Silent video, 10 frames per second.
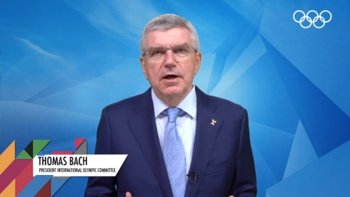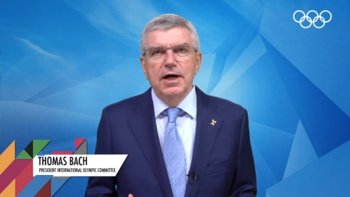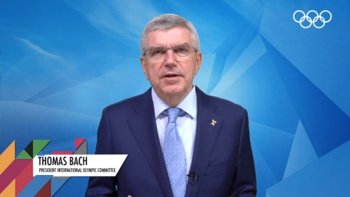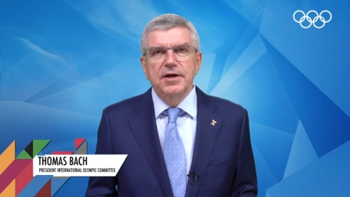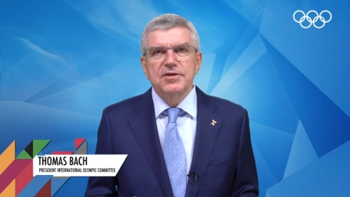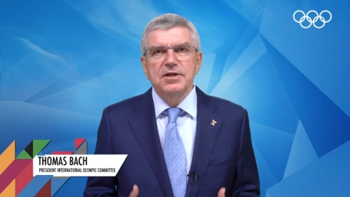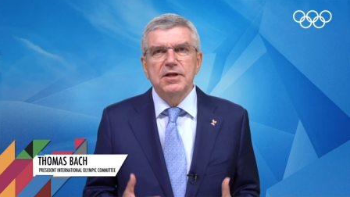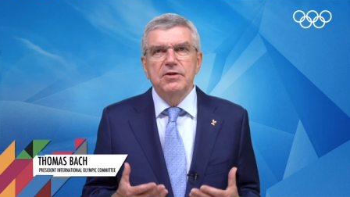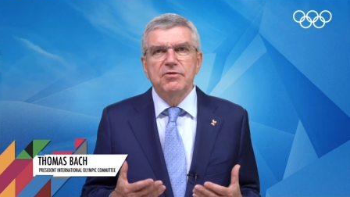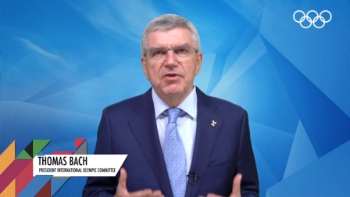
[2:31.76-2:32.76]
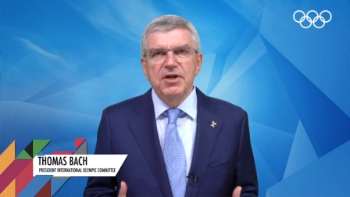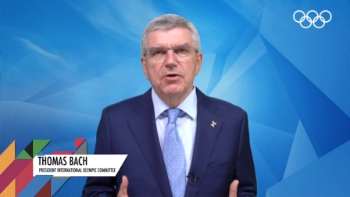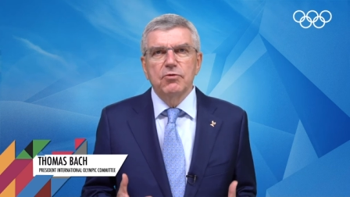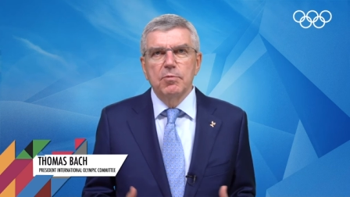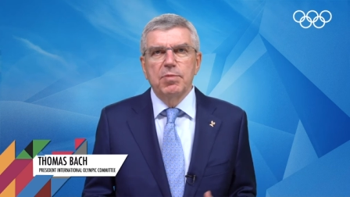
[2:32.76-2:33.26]
and as an
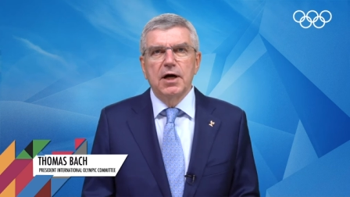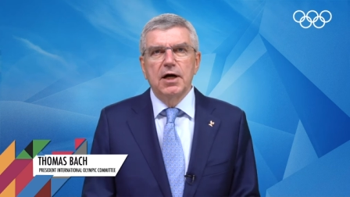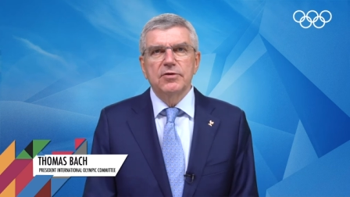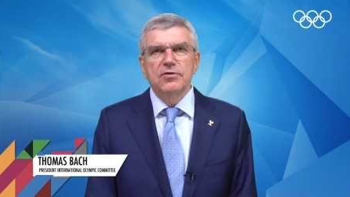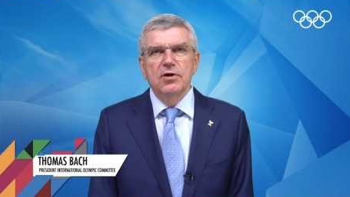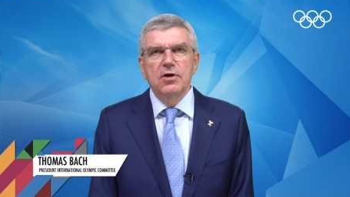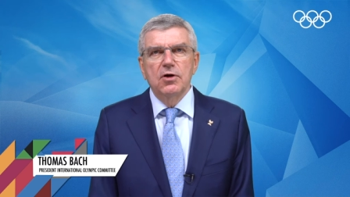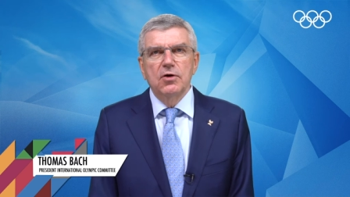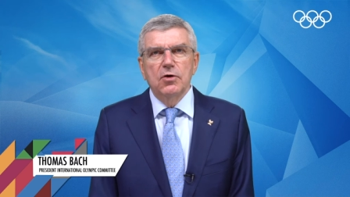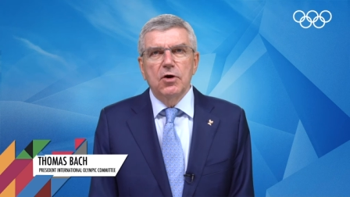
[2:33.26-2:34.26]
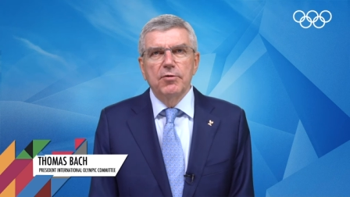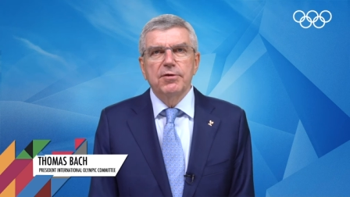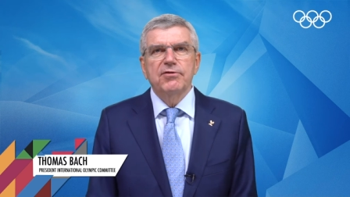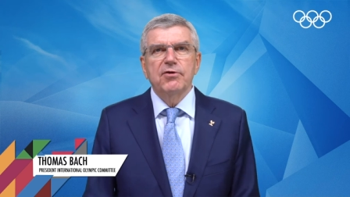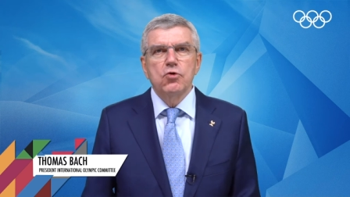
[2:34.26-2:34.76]
integral part of
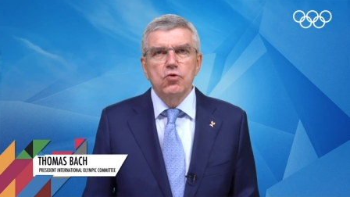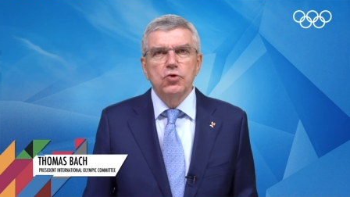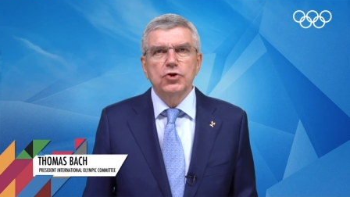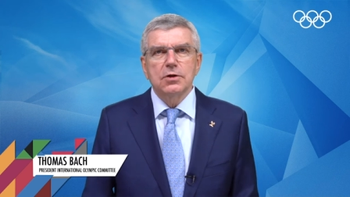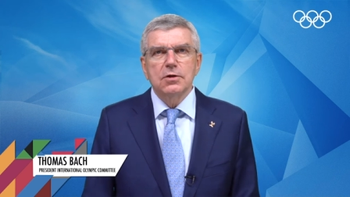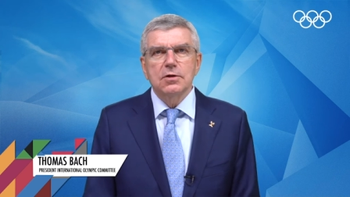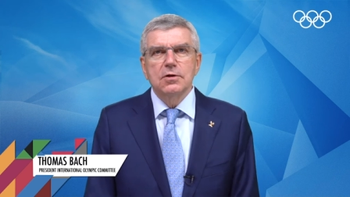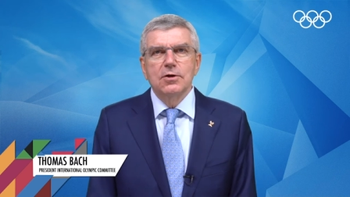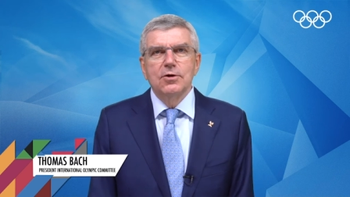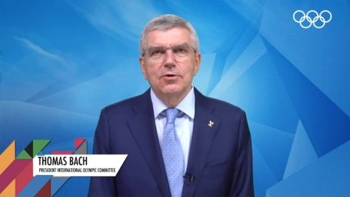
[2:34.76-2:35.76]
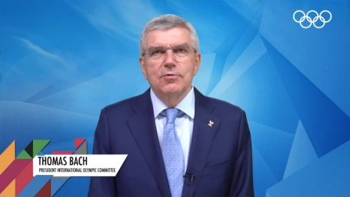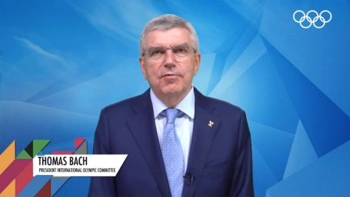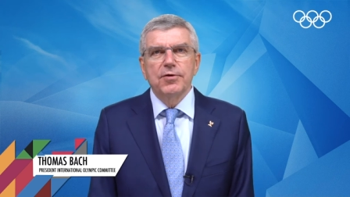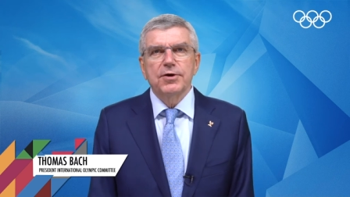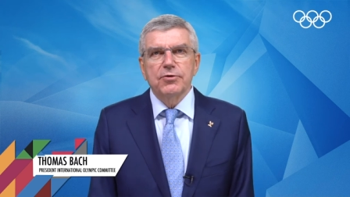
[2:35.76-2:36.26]
the solution
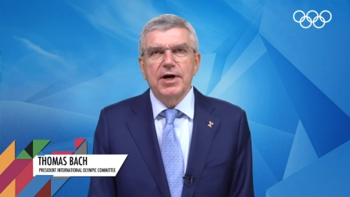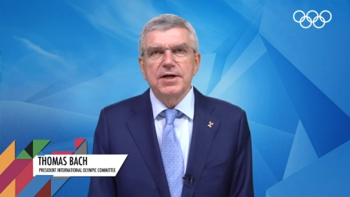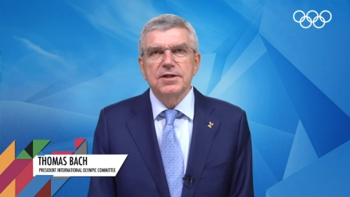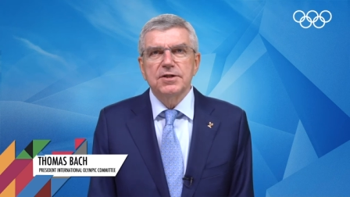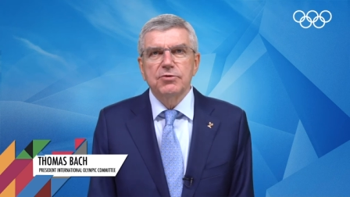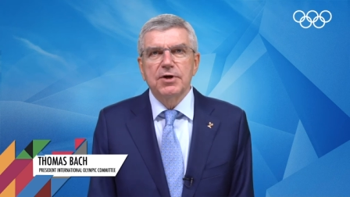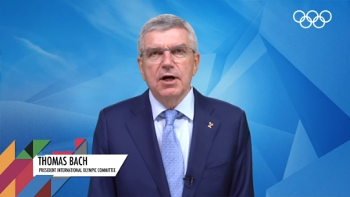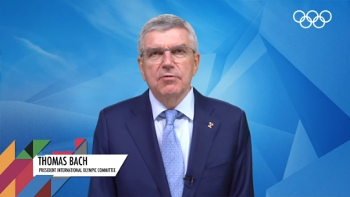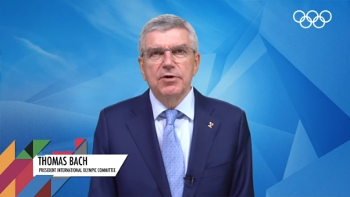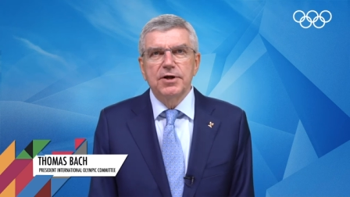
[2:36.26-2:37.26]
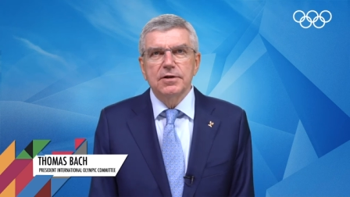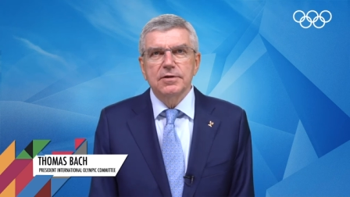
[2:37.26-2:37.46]
for the crisis recovery.